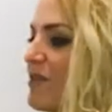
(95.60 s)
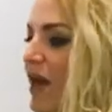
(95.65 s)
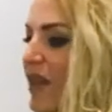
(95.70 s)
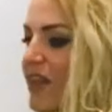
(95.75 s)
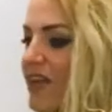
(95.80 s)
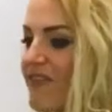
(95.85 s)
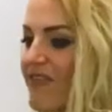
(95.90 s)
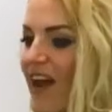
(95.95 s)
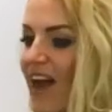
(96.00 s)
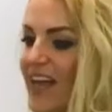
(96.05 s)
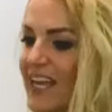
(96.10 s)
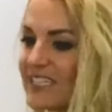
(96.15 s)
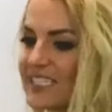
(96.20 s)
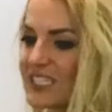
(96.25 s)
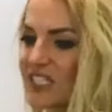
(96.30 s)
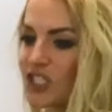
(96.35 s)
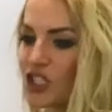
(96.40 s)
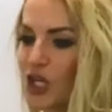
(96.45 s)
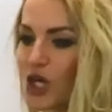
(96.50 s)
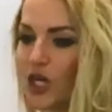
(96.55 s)
belly fat is
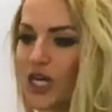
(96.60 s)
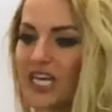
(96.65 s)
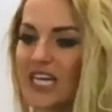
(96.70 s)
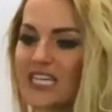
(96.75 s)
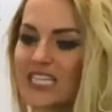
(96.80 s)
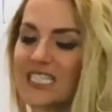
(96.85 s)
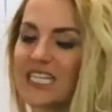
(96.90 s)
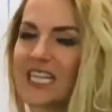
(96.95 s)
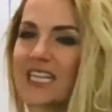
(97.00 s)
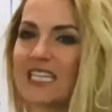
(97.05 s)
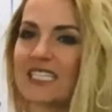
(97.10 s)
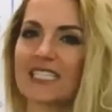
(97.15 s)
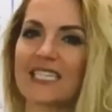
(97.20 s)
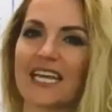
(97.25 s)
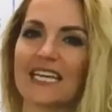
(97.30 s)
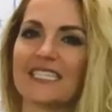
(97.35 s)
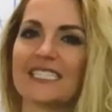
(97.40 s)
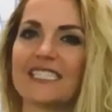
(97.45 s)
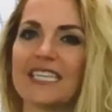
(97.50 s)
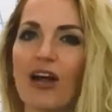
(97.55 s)
it's turning into this
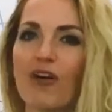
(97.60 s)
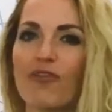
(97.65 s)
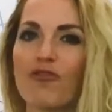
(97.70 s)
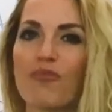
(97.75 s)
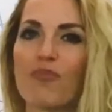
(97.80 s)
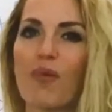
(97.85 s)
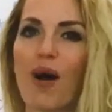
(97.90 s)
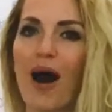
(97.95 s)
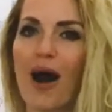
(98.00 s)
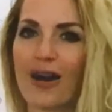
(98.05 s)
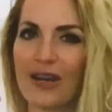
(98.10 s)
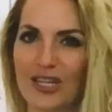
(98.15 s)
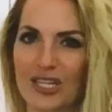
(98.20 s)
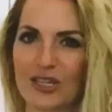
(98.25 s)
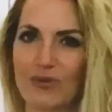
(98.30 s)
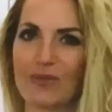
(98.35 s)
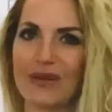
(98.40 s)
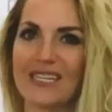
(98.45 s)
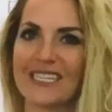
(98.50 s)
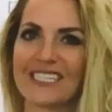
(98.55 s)
like
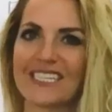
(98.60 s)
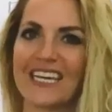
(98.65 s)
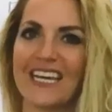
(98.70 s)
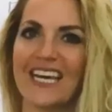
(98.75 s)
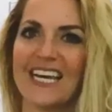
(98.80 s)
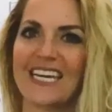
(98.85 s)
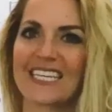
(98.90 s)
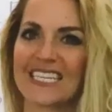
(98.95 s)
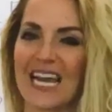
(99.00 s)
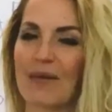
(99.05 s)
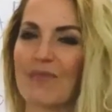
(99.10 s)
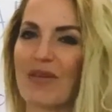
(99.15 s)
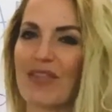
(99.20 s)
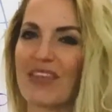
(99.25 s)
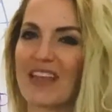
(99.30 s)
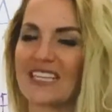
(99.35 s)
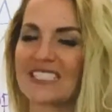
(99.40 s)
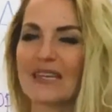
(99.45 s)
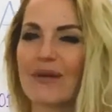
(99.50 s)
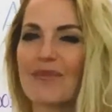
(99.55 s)
self-punishment type of
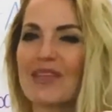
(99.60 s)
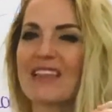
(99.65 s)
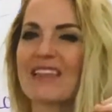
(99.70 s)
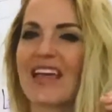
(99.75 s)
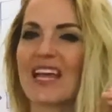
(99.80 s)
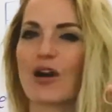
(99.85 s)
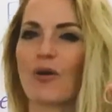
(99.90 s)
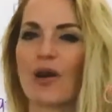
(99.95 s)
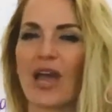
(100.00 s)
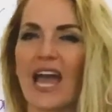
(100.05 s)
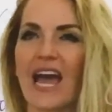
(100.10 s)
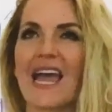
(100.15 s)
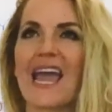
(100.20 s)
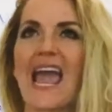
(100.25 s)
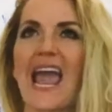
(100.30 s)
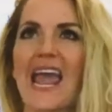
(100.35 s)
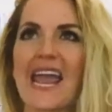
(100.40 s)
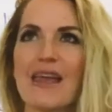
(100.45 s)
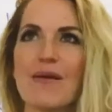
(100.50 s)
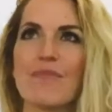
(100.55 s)
thing. Something like, okay, I
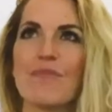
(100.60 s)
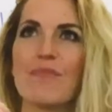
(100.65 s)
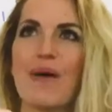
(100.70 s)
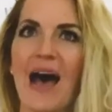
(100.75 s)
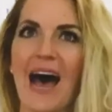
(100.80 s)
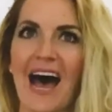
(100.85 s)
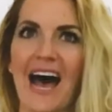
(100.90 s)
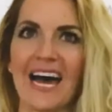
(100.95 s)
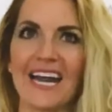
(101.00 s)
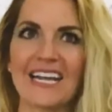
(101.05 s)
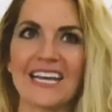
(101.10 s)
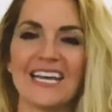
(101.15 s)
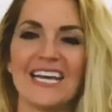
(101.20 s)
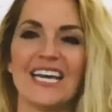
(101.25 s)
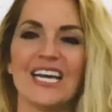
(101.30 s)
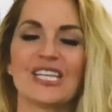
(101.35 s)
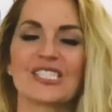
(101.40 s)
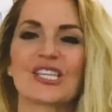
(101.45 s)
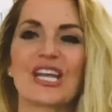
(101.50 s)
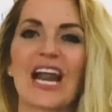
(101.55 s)
ate bad,
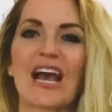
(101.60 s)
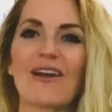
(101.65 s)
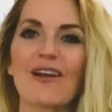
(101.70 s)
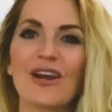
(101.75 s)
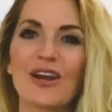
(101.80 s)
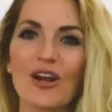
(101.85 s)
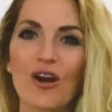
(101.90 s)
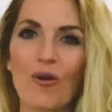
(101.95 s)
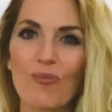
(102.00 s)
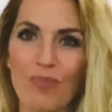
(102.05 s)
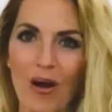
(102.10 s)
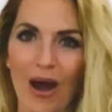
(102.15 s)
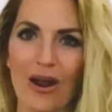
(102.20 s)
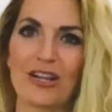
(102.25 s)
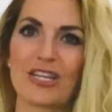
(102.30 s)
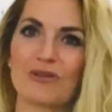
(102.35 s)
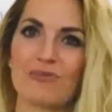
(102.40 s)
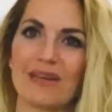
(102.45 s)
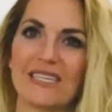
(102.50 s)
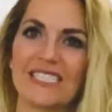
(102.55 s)
so now I gotta go
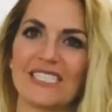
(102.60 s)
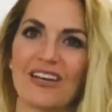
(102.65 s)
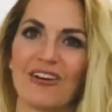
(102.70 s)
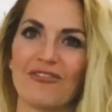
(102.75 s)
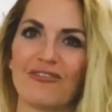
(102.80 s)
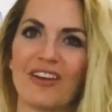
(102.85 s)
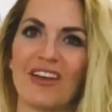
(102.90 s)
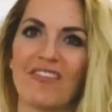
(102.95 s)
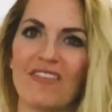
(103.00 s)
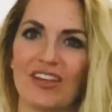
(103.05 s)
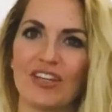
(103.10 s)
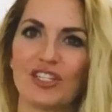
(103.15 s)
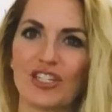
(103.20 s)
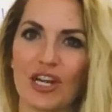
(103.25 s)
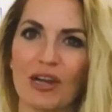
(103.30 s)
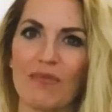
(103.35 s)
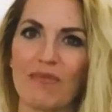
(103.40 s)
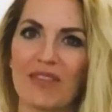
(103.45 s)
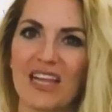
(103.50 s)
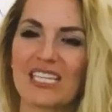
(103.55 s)
punish myself in the
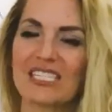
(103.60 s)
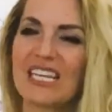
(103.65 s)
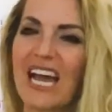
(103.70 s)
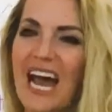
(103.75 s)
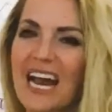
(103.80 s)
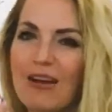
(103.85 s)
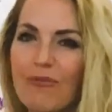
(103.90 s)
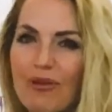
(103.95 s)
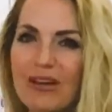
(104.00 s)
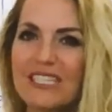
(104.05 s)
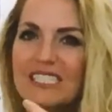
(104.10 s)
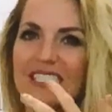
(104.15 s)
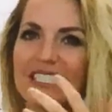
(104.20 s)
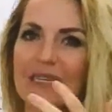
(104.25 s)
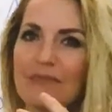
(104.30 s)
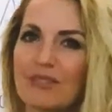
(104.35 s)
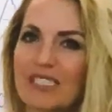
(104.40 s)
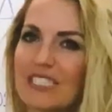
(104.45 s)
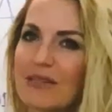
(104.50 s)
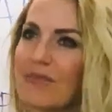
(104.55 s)
gym. That's kind of what it
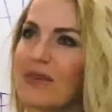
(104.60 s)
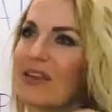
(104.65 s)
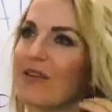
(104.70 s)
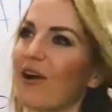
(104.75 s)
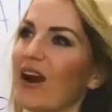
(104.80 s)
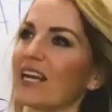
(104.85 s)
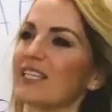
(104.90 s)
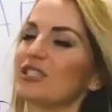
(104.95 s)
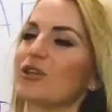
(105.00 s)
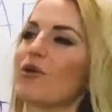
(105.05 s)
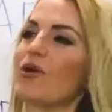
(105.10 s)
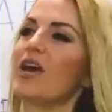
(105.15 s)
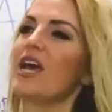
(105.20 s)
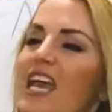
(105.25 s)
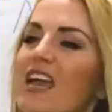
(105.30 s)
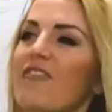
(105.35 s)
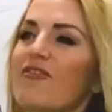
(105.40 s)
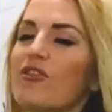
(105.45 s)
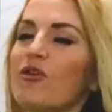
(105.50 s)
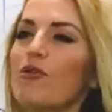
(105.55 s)
seems to be, right? So
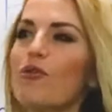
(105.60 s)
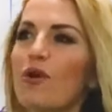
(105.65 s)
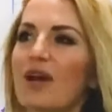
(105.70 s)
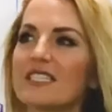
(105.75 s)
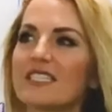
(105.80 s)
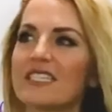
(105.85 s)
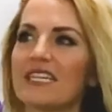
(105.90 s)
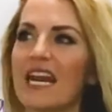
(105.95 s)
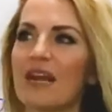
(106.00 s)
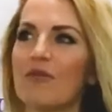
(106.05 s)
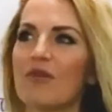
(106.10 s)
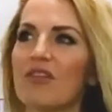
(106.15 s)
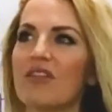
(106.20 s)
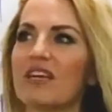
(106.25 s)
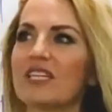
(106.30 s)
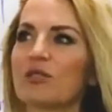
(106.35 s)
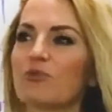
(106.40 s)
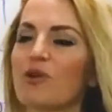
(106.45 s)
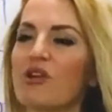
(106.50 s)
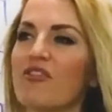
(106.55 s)
if you resonate with
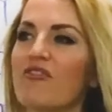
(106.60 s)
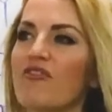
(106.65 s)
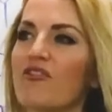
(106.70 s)
this where you